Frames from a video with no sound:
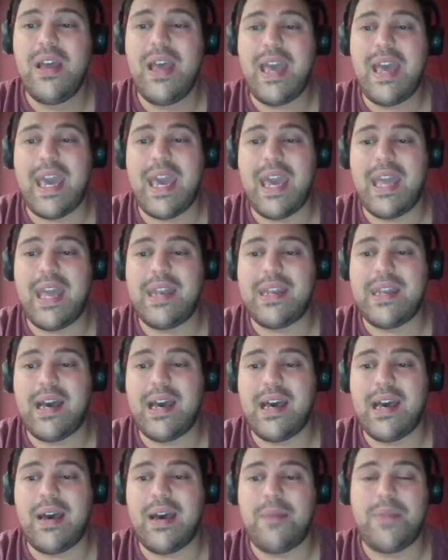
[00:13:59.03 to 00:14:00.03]
And
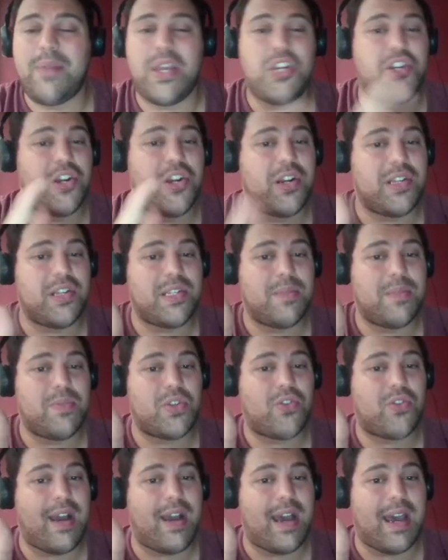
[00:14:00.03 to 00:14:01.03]
be sure to
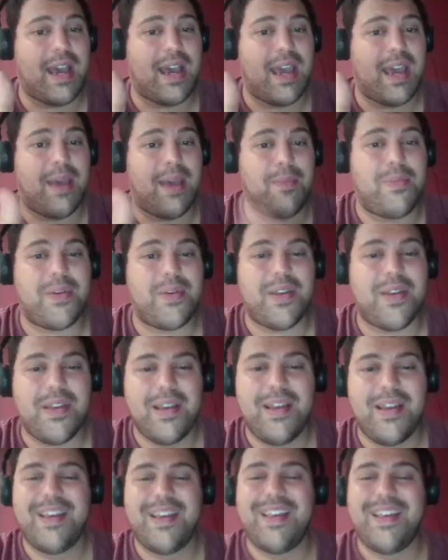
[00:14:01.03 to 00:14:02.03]
subscribe.
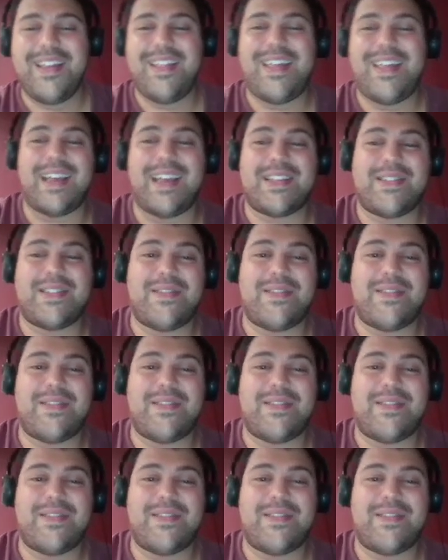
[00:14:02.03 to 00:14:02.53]
Thanks,